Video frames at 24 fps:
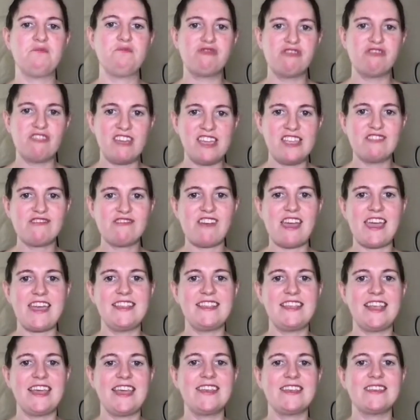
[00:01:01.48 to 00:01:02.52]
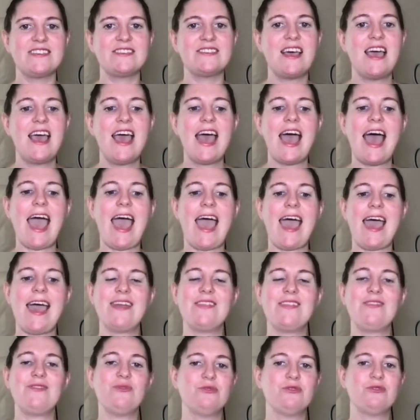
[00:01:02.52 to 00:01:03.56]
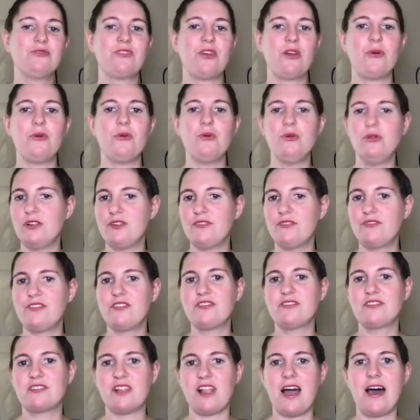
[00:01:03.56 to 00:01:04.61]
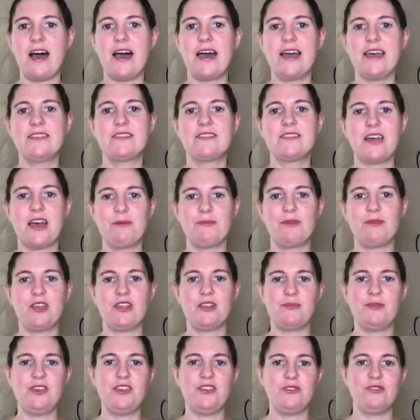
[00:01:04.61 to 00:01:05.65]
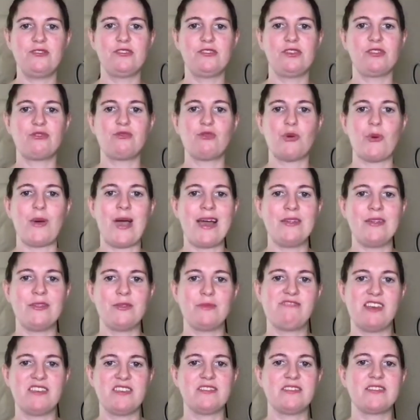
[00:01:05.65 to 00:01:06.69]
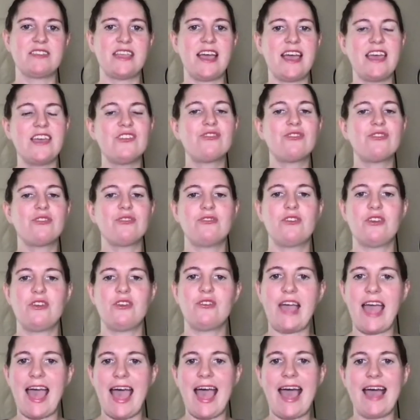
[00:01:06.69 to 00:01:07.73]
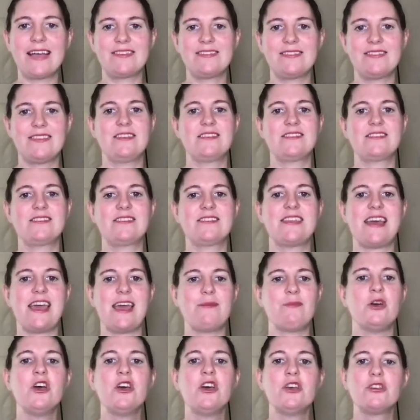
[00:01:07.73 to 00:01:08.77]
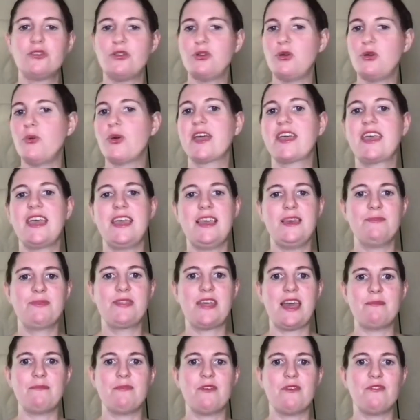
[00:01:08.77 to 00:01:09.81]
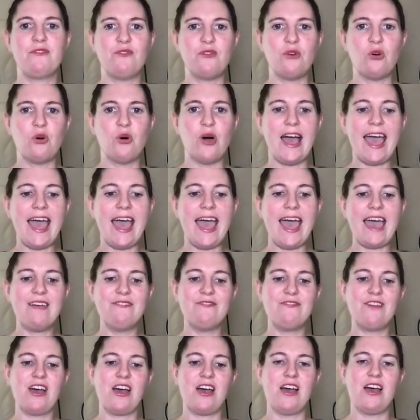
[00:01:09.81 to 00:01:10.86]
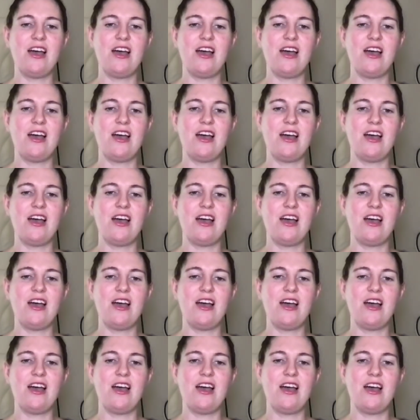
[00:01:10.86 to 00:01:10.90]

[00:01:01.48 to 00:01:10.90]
free trainings and also all of the slides that I'm going to be using throughout the presentation. So you'll get access to them to keep them forever.